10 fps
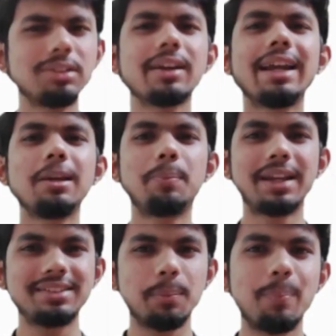Also kindly
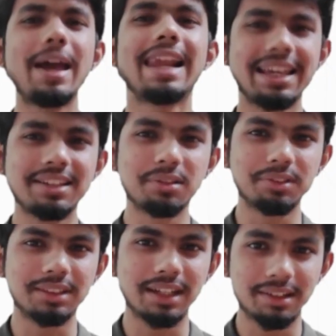press the bell icon
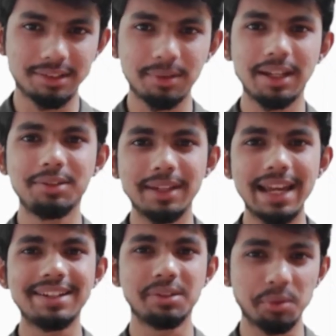over there so that you
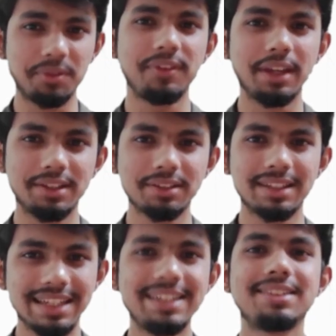get a
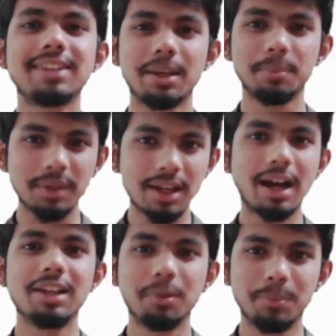notification each time
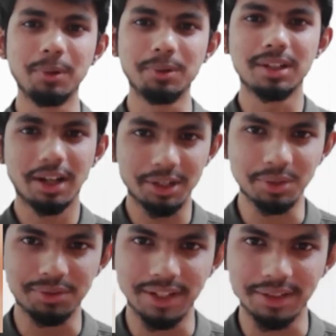I upload a
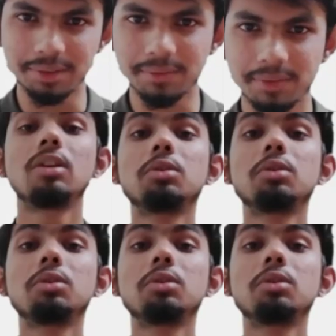new video.